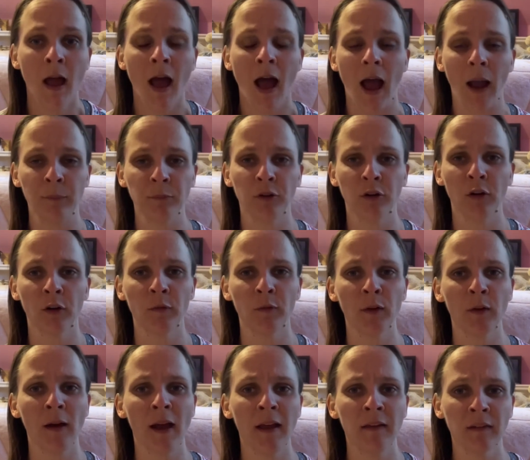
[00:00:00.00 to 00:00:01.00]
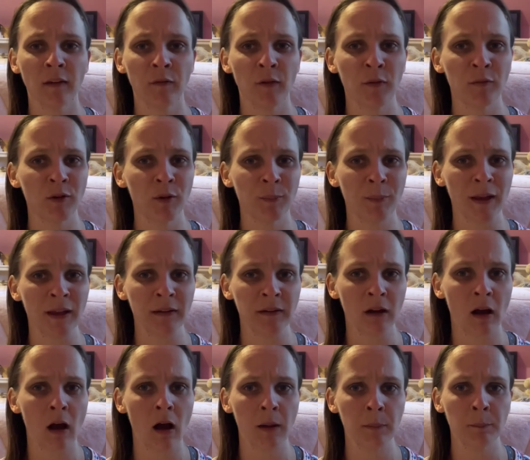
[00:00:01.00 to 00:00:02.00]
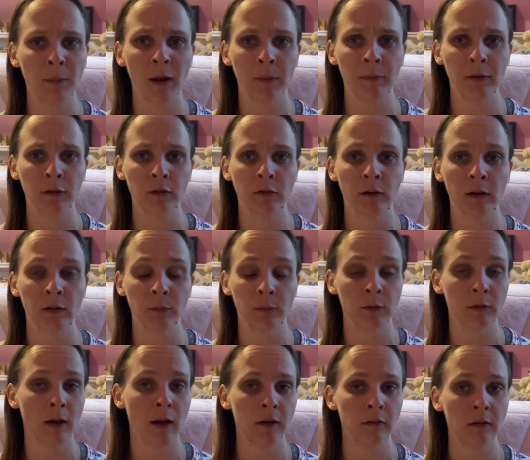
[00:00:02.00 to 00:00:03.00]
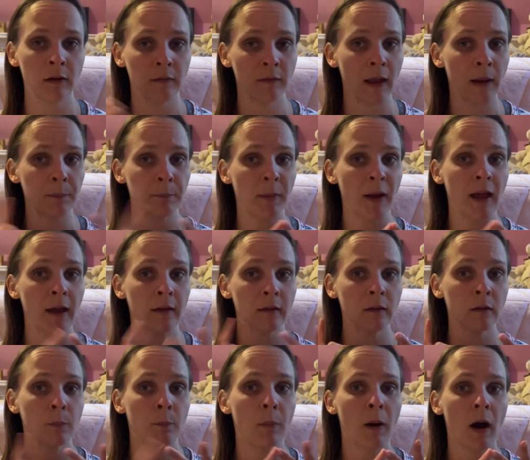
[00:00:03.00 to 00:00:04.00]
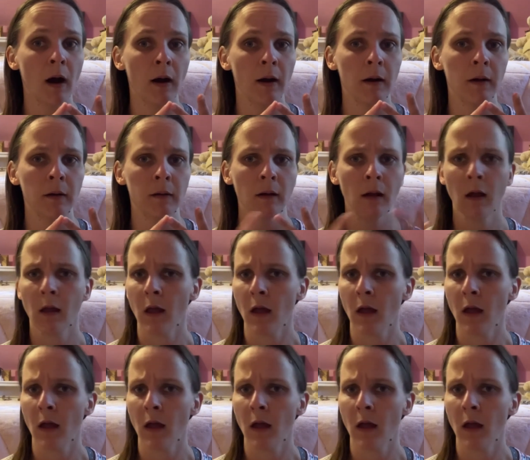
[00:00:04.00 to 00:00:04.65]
I'm sure if you guys have ever been on public transportation like bus, BART,